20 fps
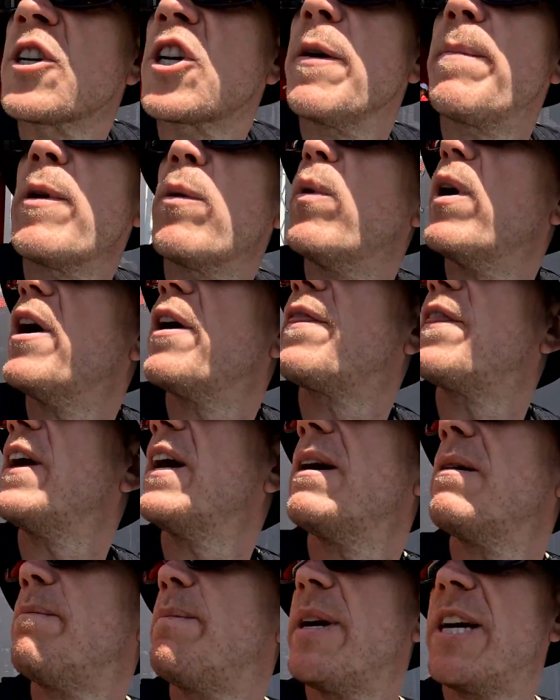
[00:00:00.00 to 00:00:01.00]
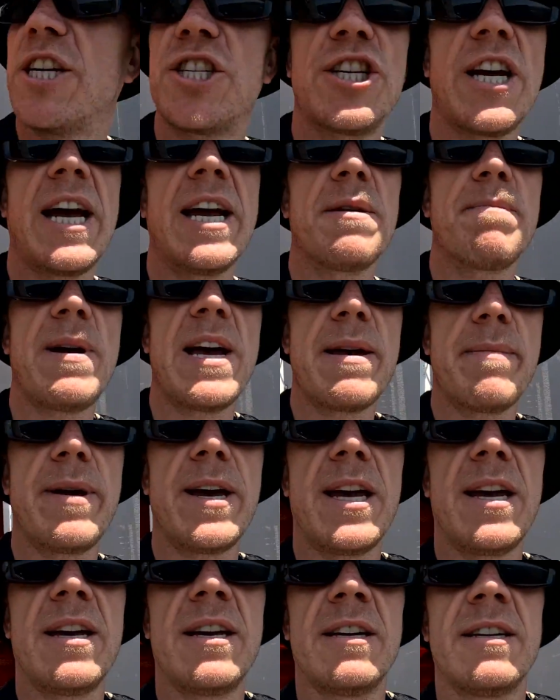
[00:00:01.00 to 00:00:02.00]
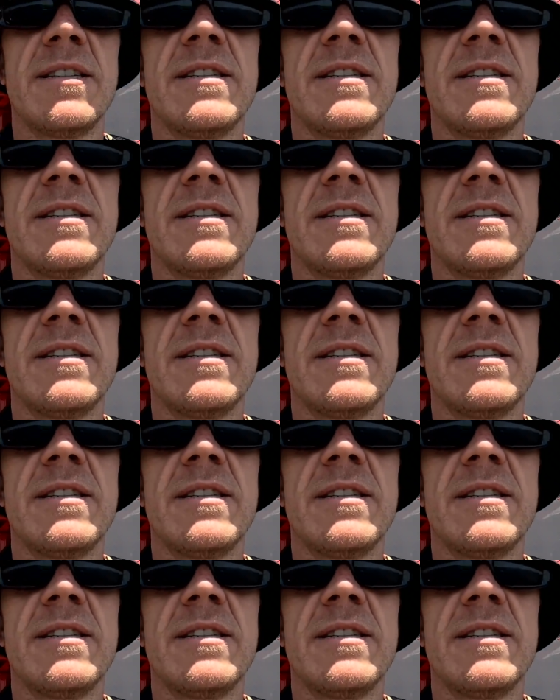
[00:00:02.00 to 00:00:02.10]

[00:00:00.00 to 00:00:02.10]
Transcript: could be worth it. Bit of shade maybe.